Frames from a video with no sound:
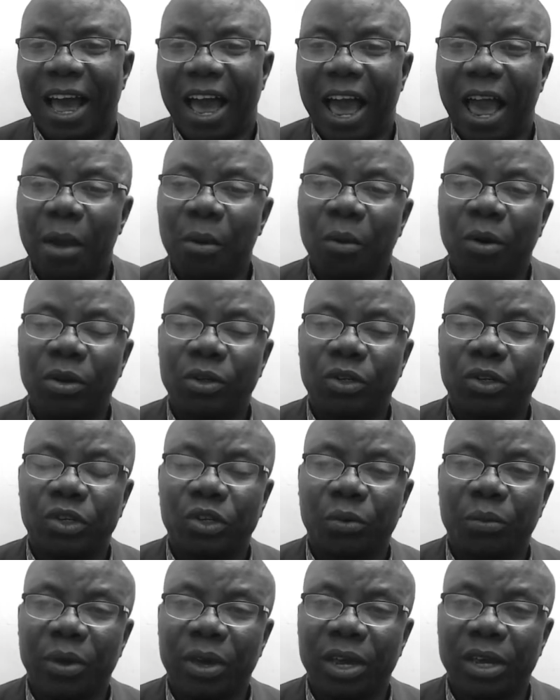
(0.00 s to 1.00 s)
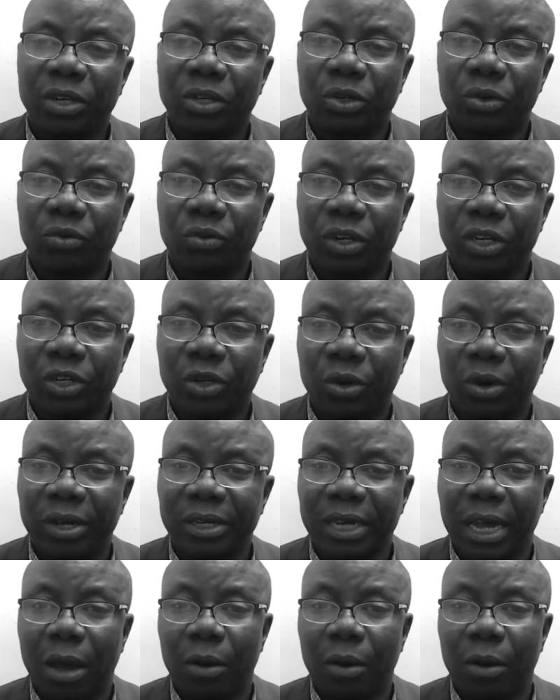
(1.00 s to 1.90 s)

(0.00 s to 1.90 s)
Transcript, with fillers: I want you to begin to rejoice.